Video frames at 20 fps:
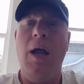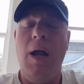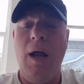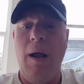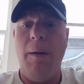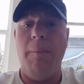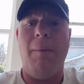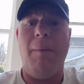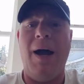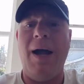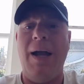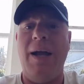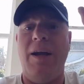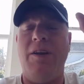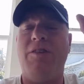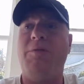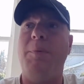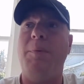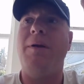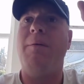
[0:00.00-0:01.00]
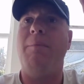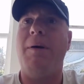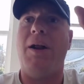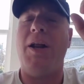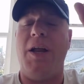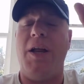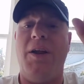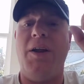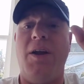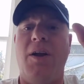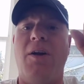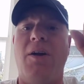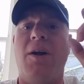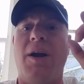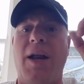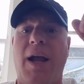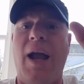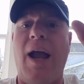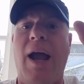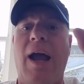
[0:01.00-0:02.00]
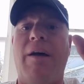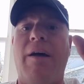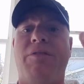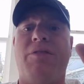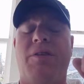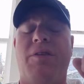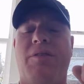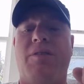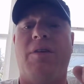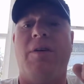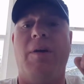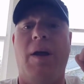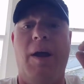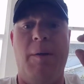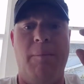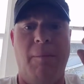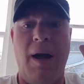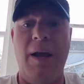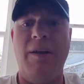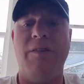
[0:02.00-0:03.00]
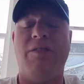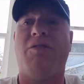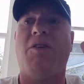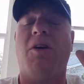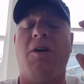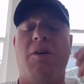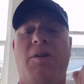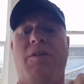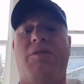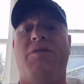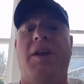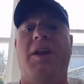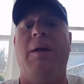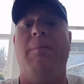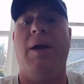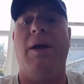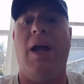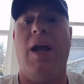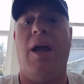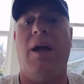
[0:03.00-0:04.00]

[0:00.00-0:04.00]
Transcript: It's been about a year and a half and mine's starting to steam again.